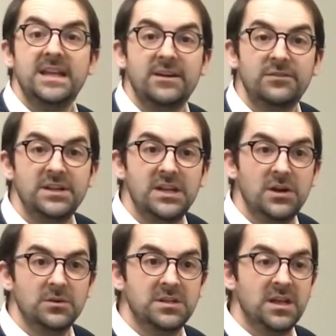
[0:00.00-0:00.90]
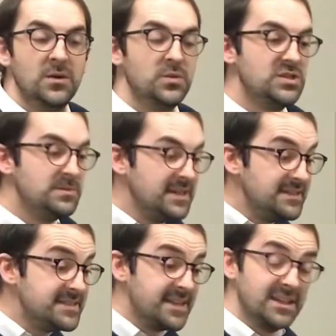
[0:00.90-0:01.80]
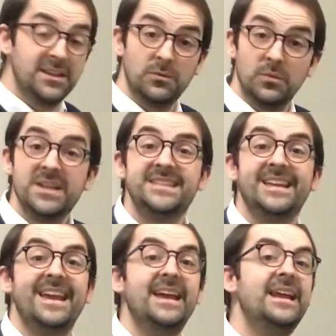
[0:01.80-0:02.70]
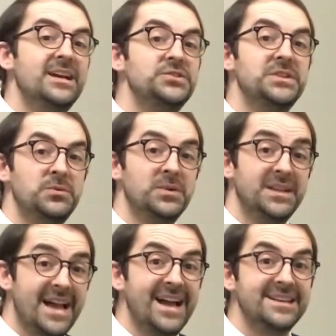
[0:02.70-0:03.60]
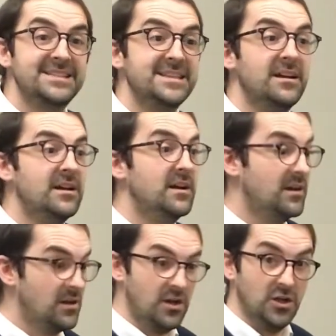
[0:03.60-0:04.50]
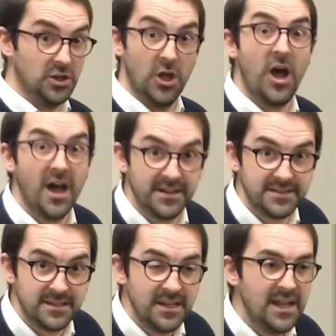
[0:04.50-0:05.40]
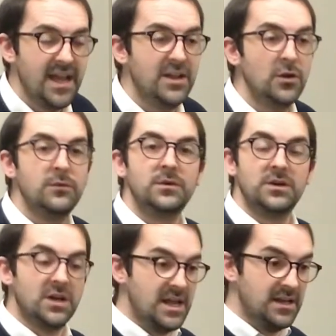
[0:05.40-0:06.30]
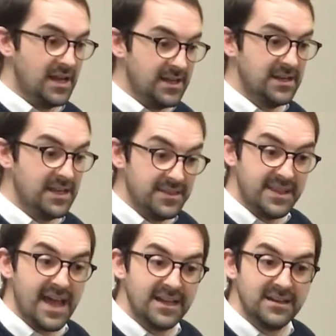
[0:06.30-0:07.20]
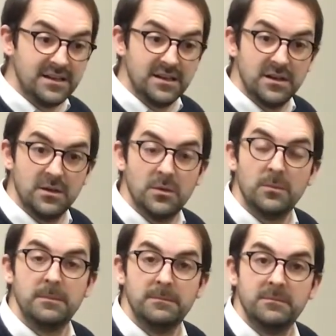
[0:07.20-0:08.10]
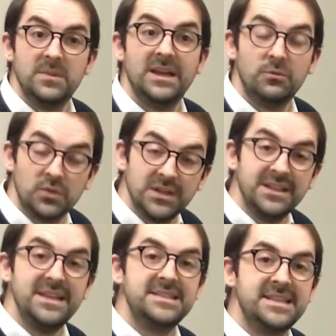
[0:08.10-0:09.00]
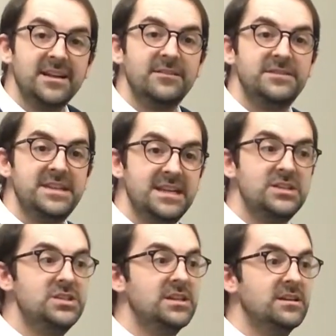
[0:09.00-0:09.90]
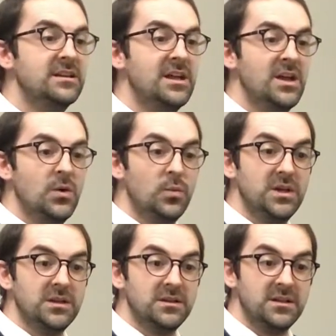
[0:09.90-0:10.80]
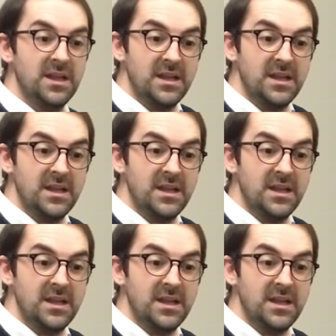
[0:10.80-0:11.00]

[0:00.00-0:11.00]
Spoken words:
every note, which means that the wrist can actually relax a lot, and that releasing of tension will